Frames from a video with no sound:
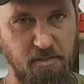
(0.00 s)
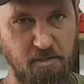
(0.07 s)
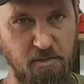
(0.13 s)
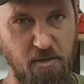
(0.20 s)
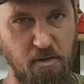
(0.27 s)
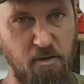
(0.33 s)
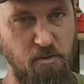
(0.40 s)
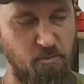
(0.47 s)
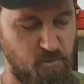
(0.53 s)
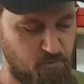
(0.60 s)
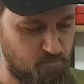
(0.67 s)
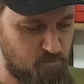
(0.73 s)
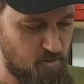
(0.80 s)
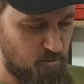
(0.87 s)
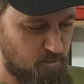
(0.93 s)
so
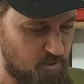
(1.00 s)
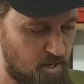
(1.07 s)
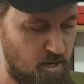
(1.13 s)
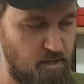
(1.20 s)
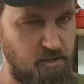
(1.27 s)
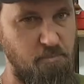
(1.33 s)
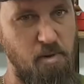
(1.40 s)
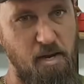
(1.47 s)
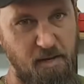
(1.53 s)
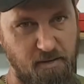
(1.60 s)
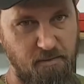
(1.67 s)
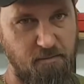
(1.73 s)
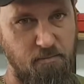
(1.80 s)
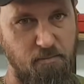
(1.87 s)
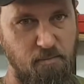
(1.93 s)
it was hard to make
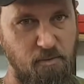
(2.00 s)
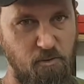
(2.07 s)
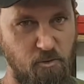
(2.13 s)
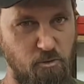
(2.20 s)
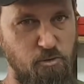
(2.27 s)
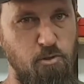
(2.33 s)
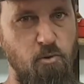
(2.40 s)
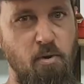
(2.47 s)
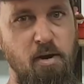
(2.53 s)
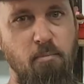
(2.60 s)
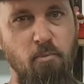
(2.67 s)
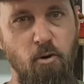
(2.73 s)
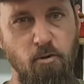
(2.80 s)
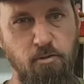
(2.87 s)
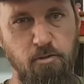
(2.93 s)
good square
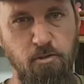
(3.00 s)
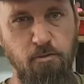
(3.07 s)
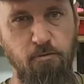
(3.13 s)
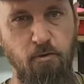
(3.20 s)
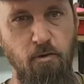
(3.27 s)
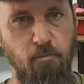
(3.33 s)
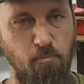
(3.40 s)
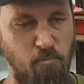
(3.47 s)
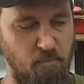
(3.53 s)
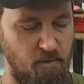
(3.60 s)
boxes from.